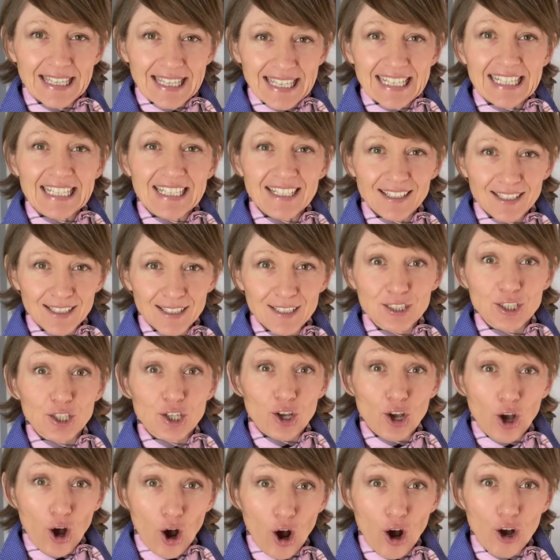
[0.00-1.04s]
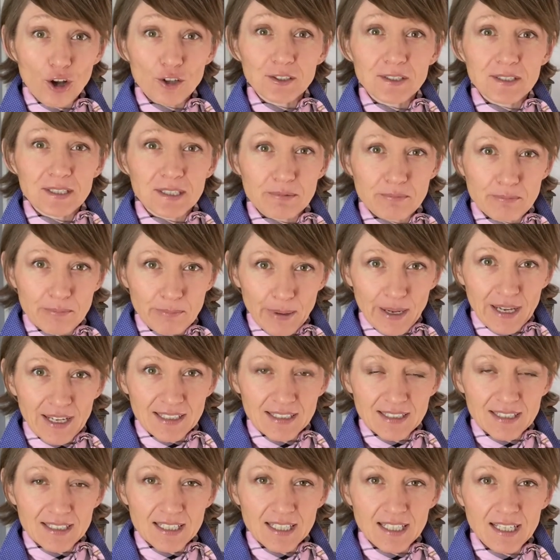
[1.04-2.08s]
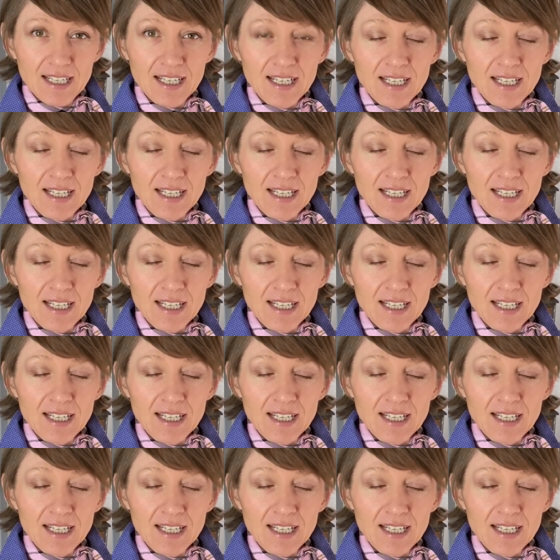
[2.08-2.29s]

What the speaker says: it is cost-based.